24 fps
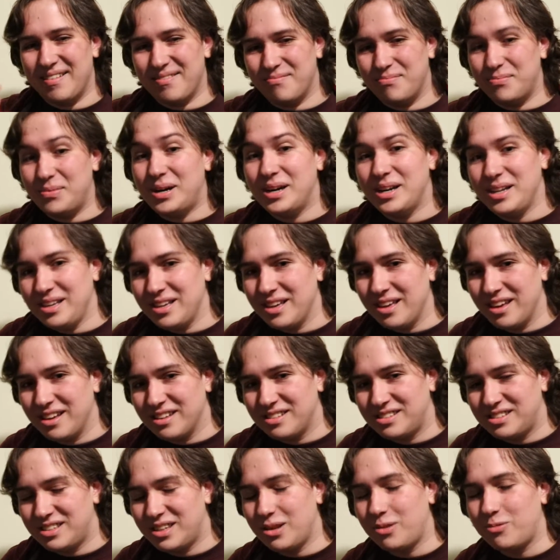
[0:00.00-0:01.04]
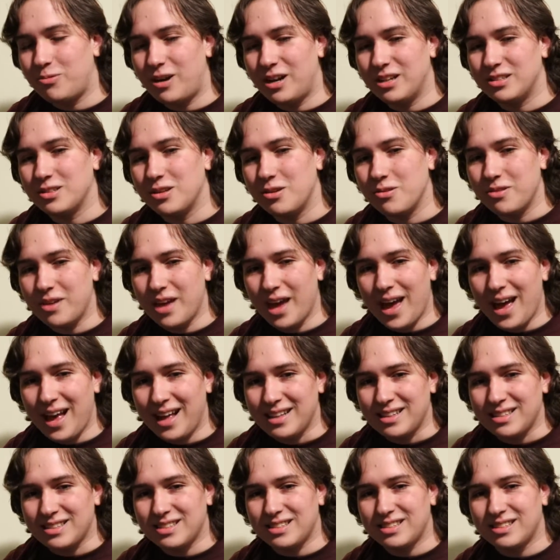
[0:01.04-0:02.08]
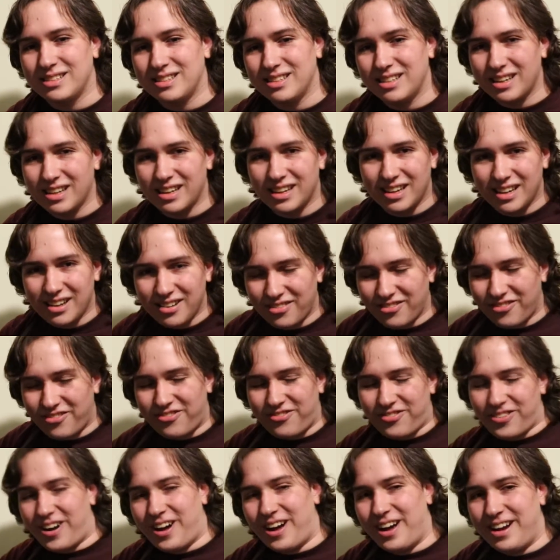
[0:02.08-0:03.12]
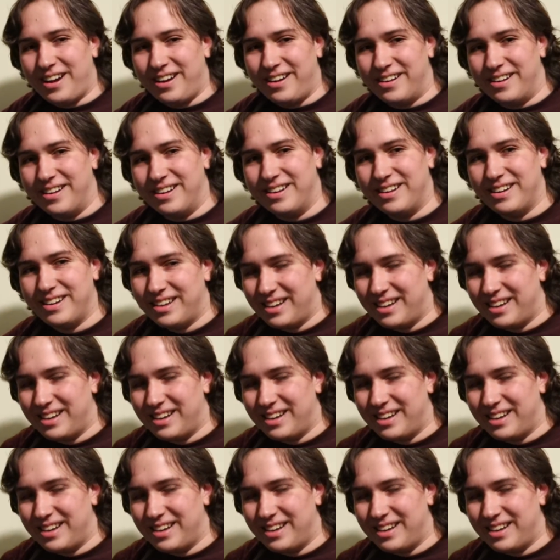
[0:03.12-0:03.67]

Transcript: but you can still rescue cats. Fun.